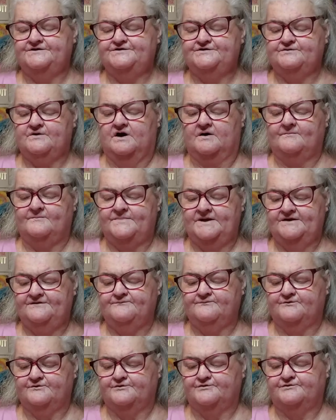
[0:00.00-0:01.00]
into our
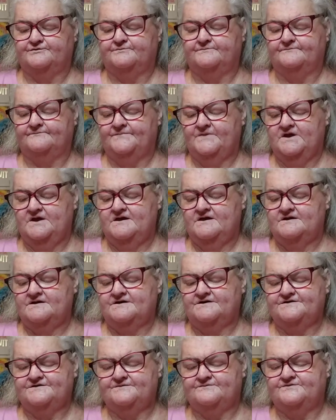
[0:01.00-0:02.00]
bedroom,
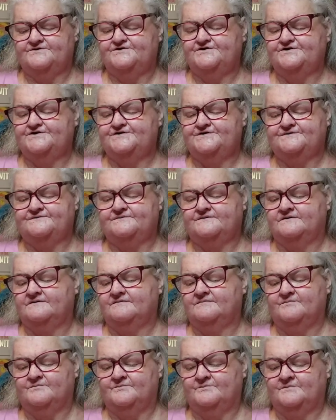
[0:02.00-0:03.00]
because it was a
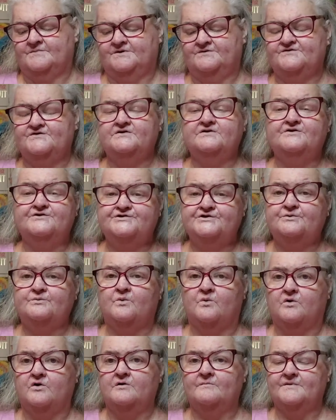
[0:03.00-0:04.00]
little too
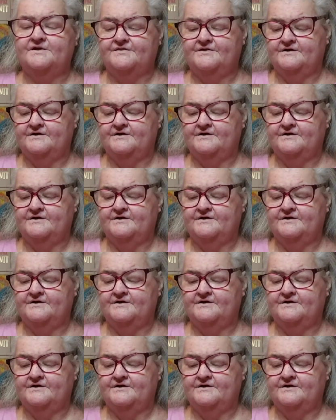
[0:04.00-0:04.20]
warm